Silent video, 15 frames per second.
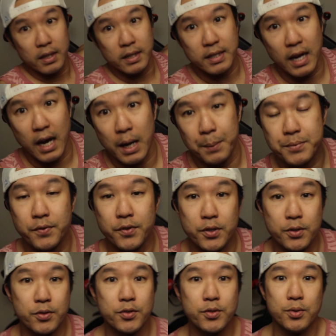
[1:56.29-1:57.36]
knobs for
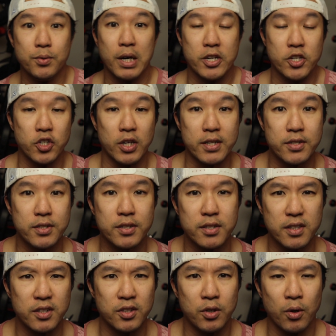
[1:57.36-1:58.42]
you to adjust
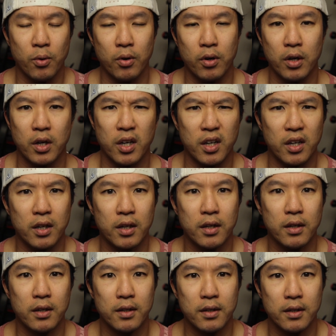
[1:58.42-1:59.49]
your
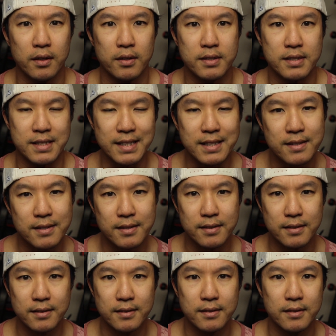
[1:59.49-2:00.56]
seat,
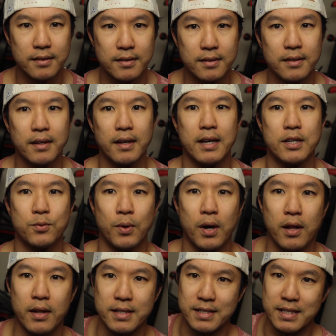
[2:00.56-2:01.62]
as
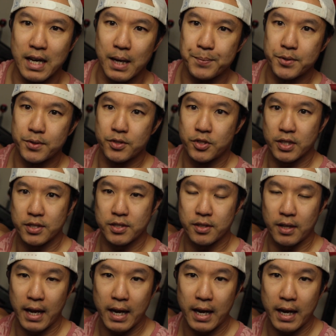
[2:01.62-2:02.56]
well as knobs to adjust the